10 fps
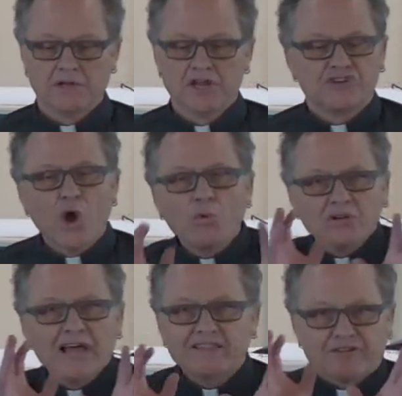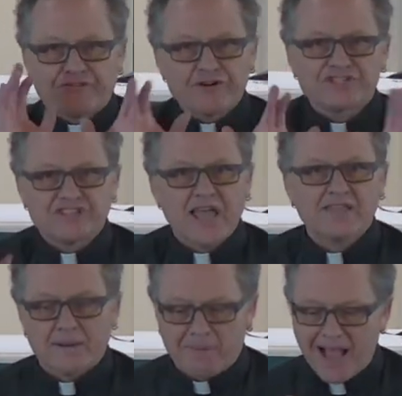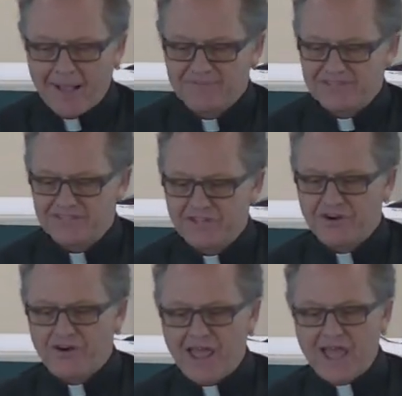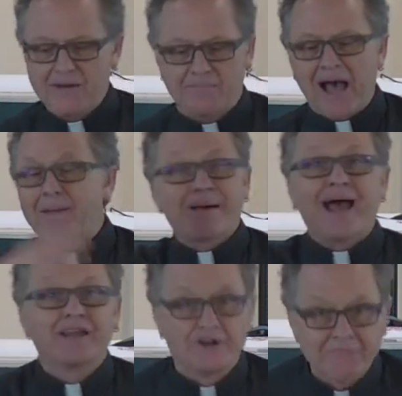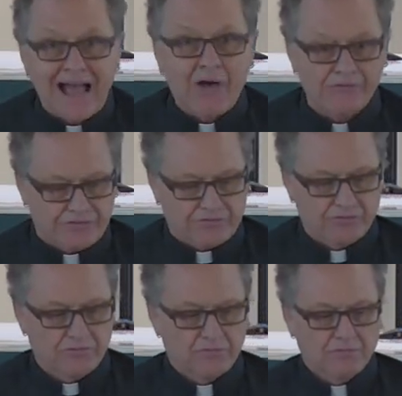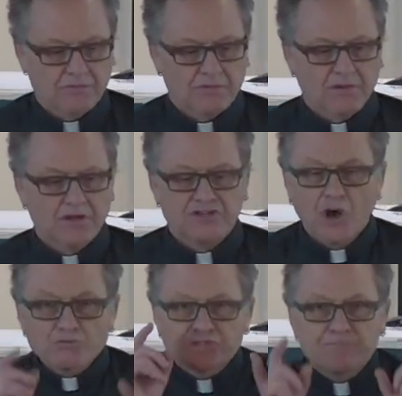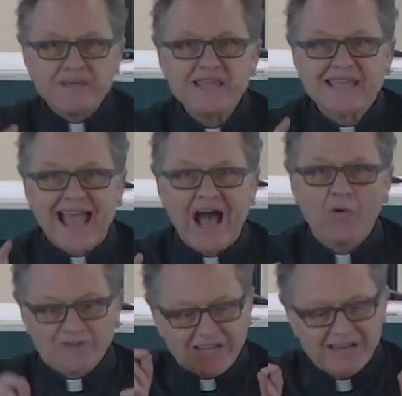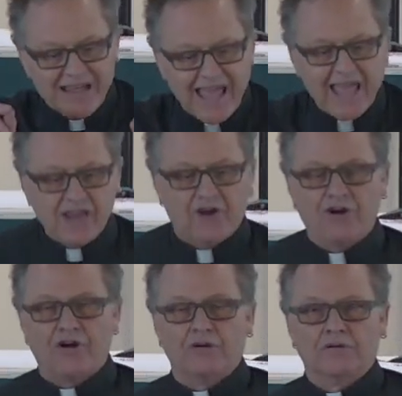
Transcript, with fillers: Don't let the first thing that pops into your head pop out of your mouth. Don't speak out in anger.